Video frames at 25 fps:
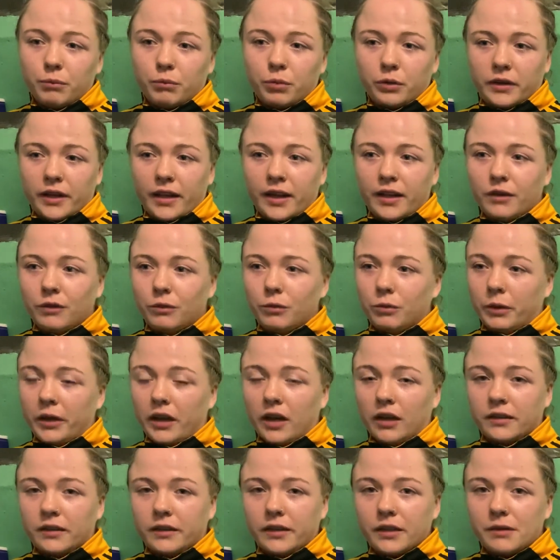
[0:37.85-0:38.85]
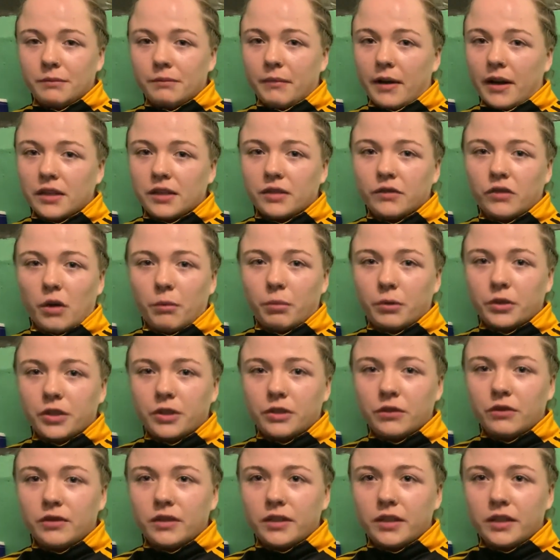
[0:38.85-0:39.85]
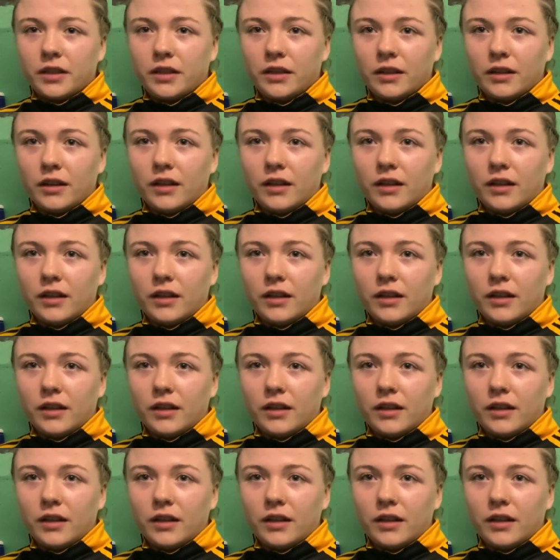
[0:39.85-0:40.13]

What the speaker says: but then we got this massive opportunity.